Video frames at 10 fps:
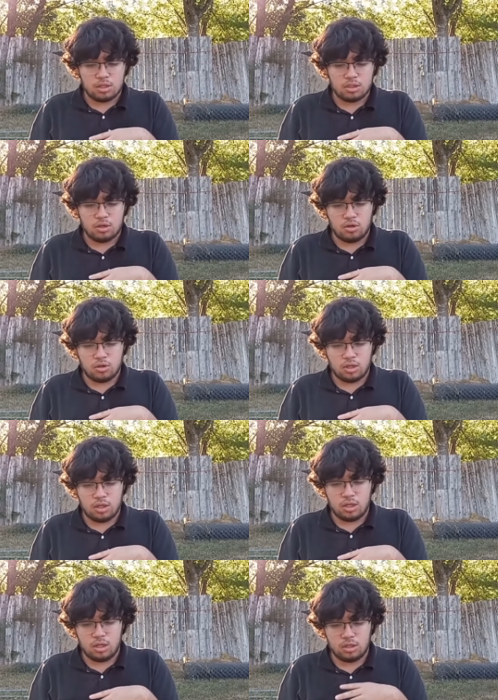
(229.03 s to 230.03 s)
So
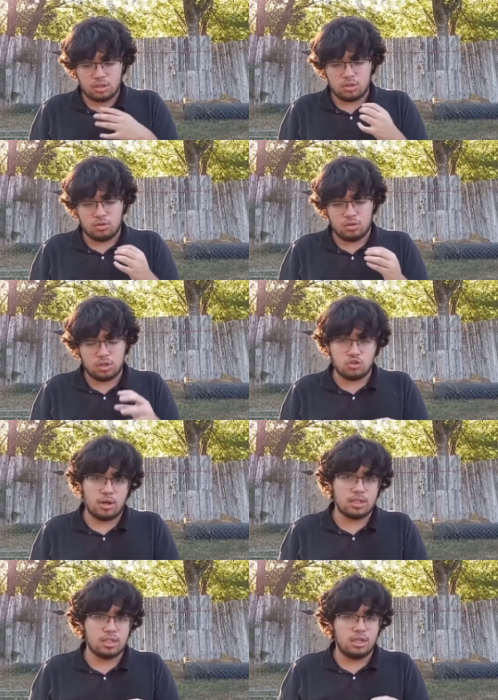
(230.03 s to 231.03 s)
the so the
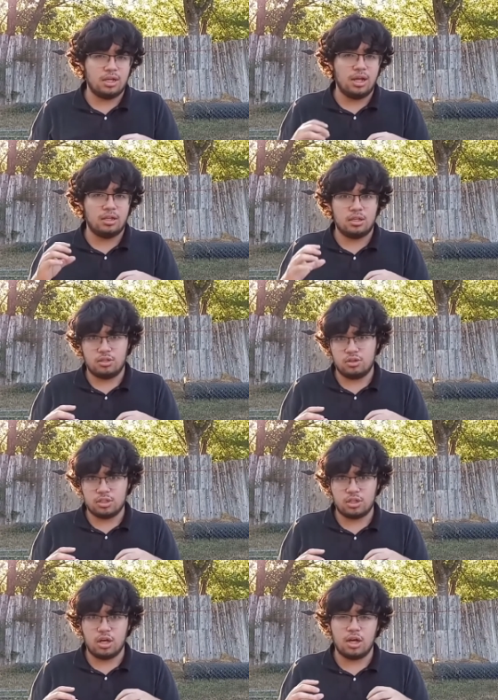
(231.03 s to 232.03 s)
tarantula and the
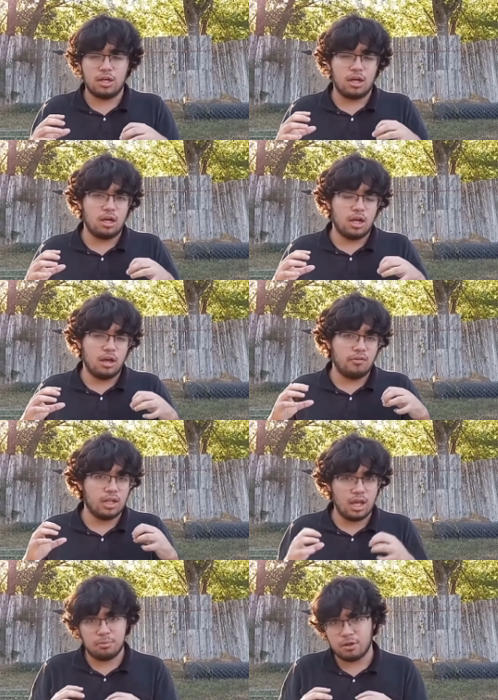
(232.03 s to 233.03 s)
tarantula hawk have
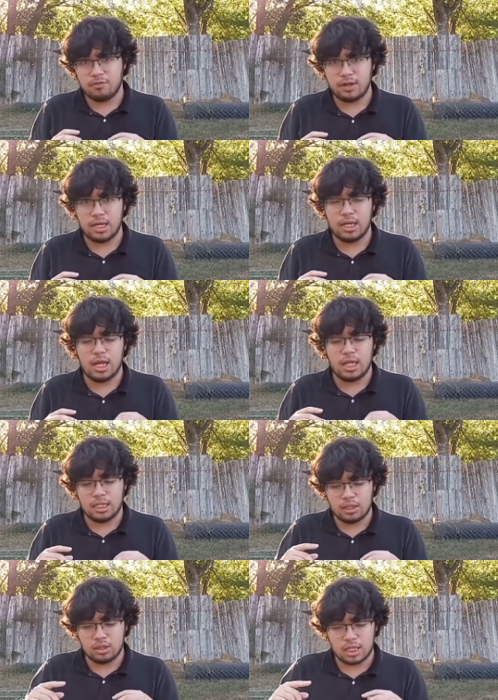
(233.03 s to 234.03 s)
an epic fight,
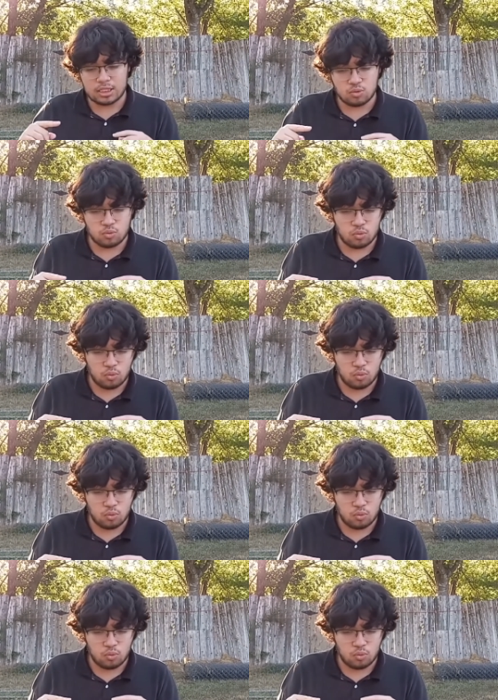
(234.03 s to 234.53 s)
and then that's